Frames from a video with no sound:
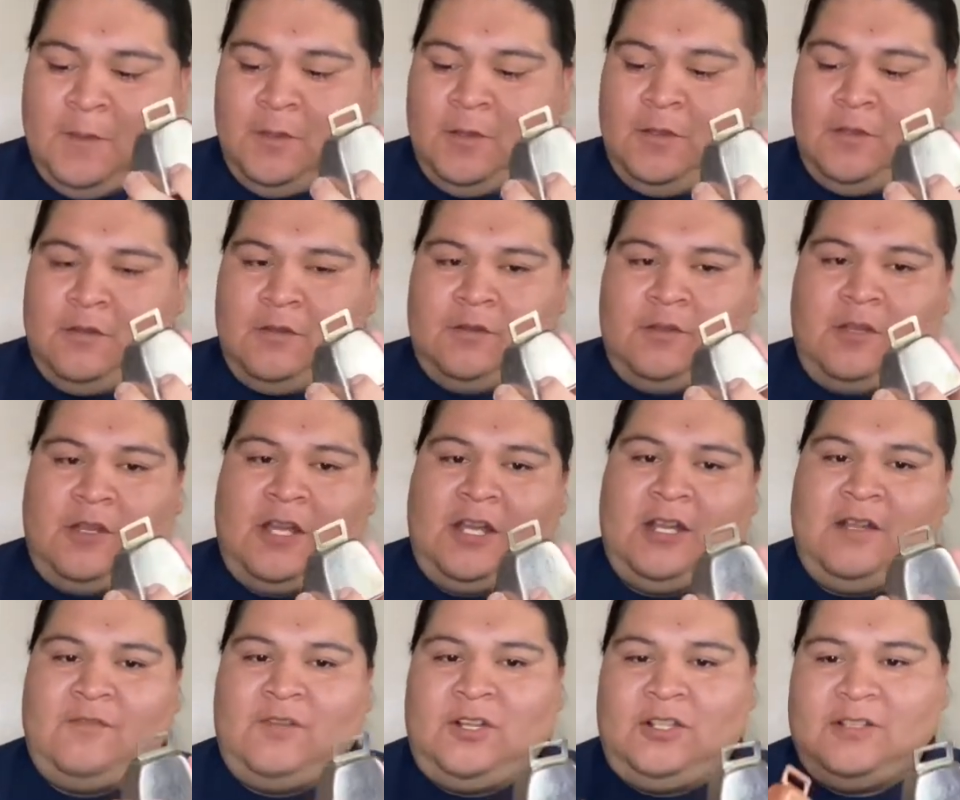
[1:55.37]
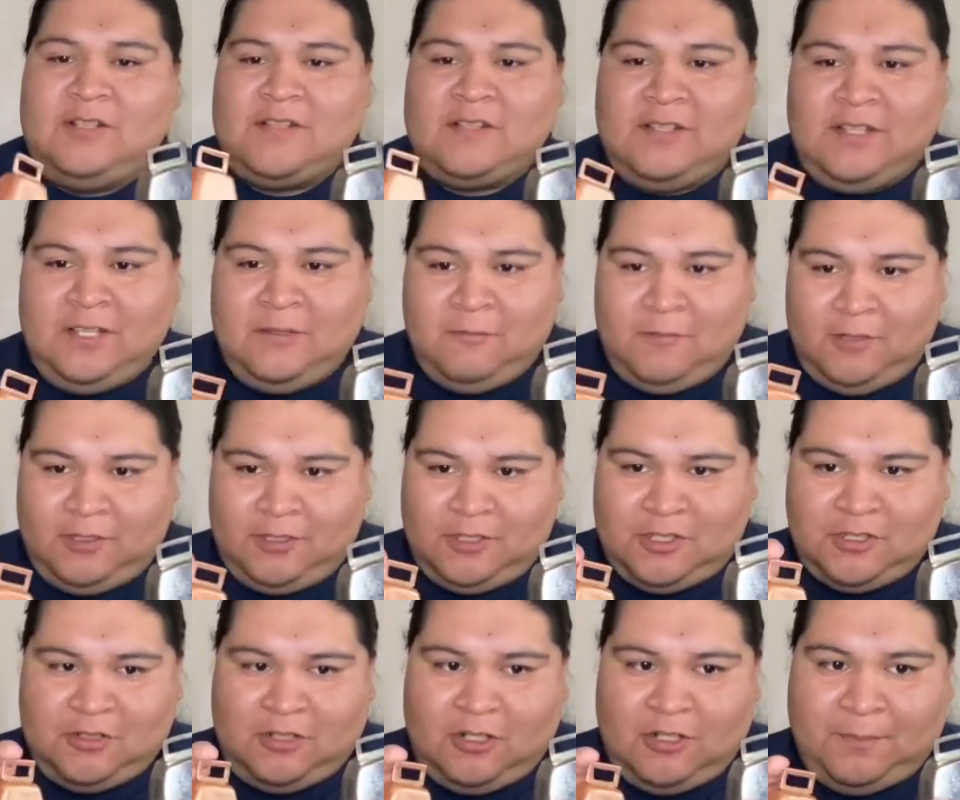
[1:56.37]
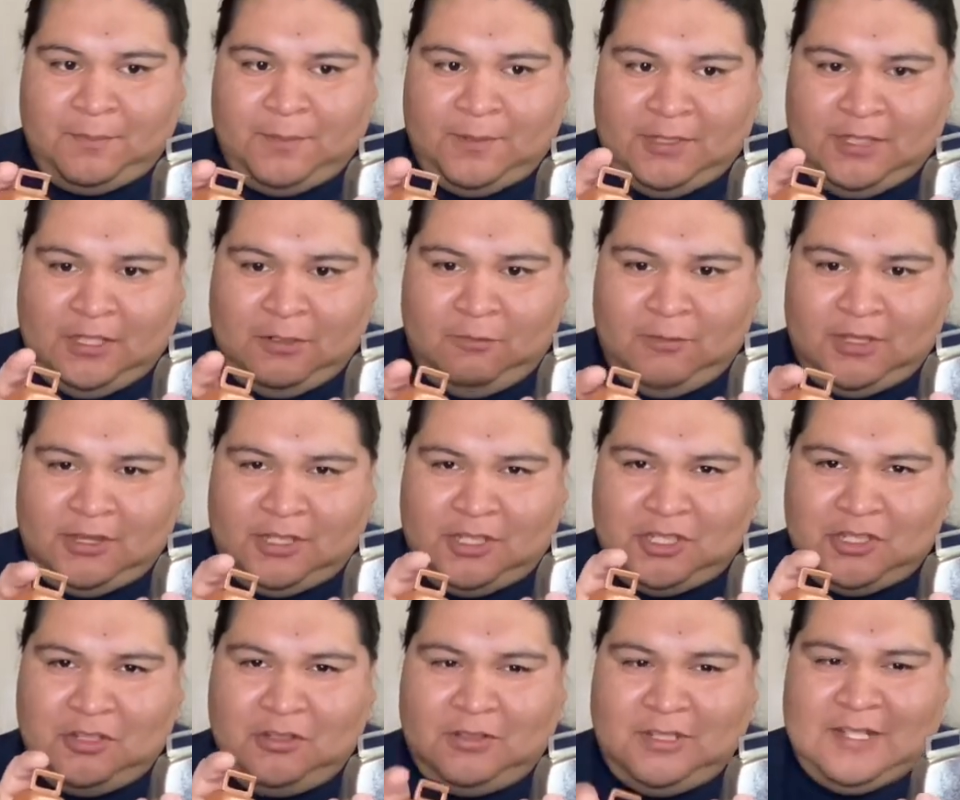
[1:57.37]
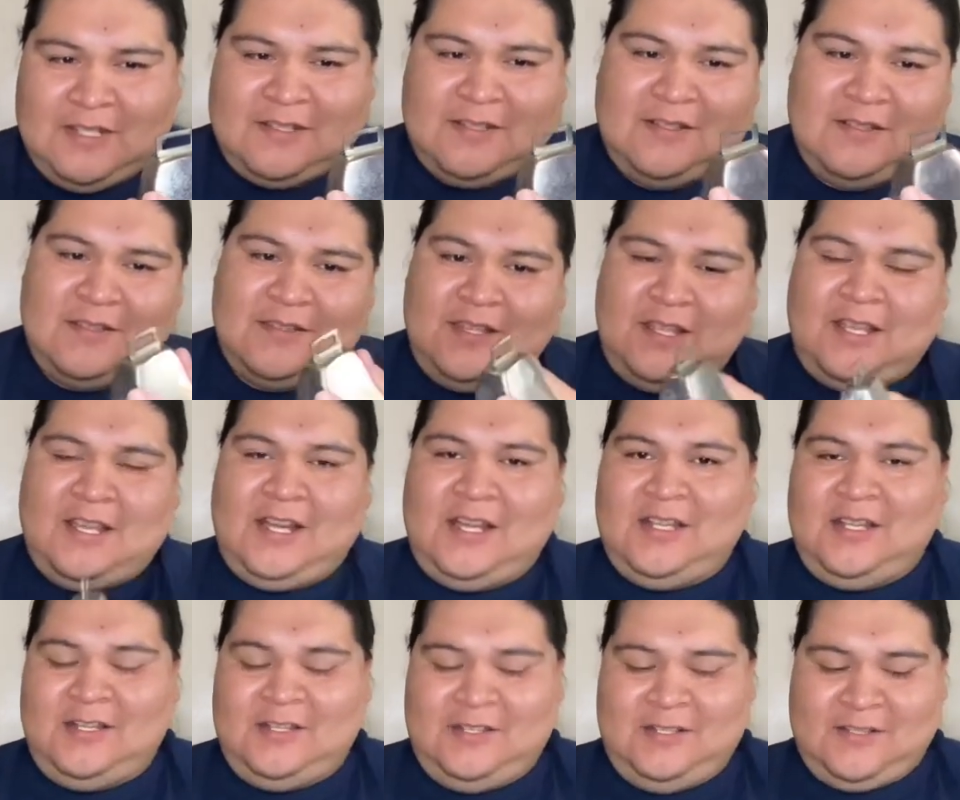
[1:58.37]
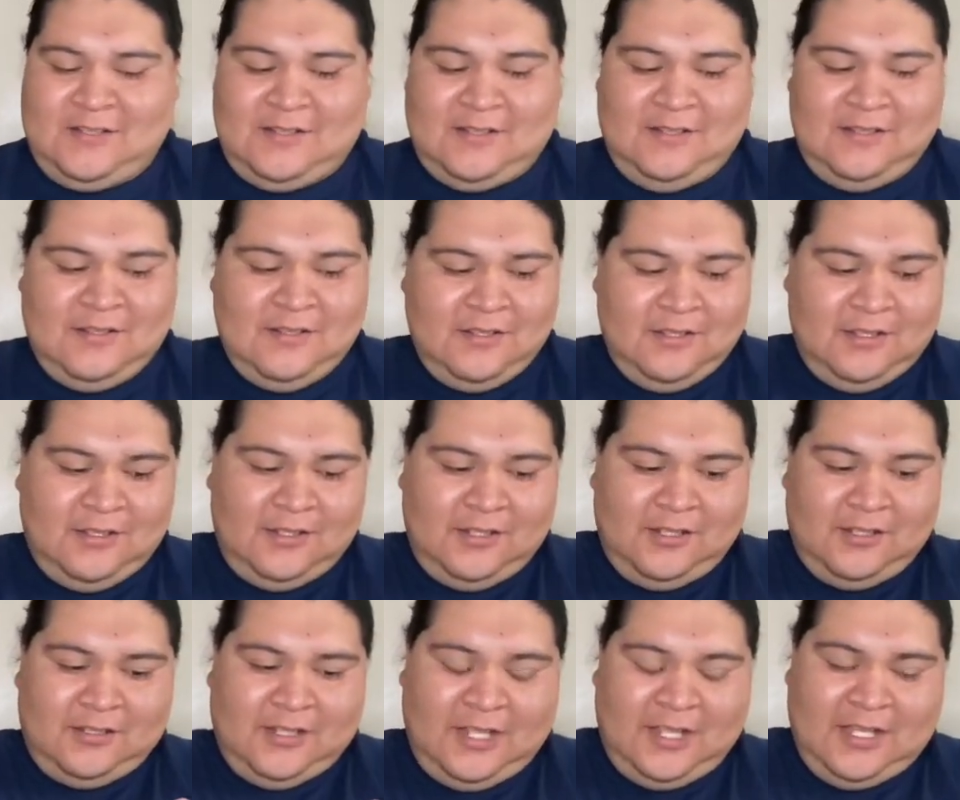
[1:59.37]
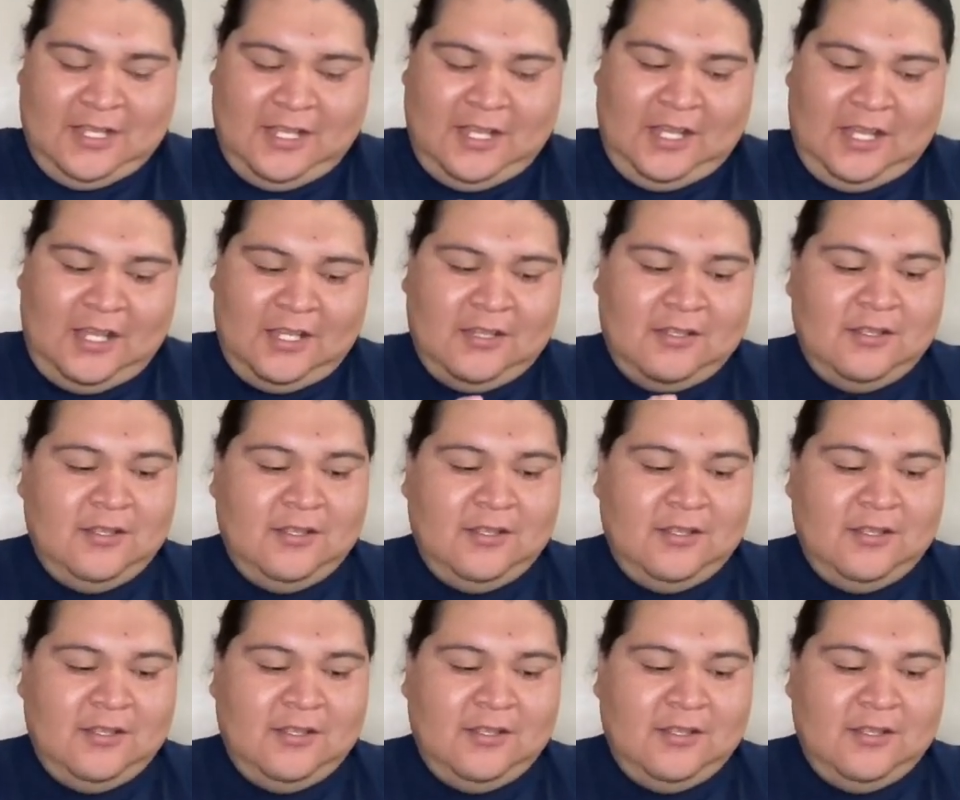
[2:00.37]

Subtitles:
They're kind of all the same where they're sharp. And then with the shoelaces, they kind of just, they cut.